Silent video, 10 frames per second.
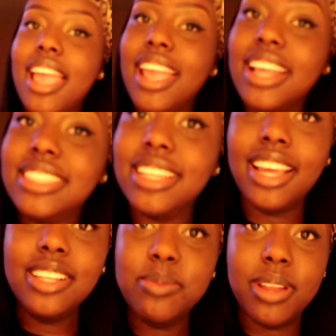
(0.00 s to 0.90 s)
And
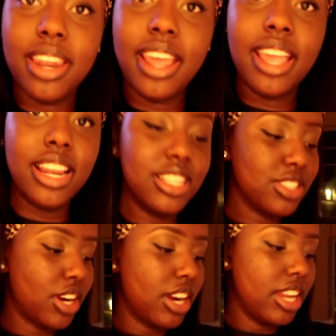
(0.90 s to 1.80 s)
today is Monday, and it's
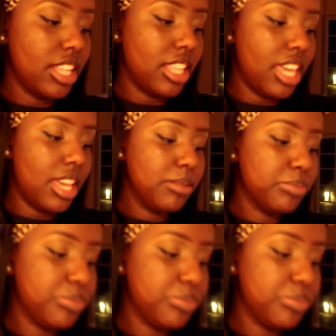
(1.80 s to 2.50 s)
currently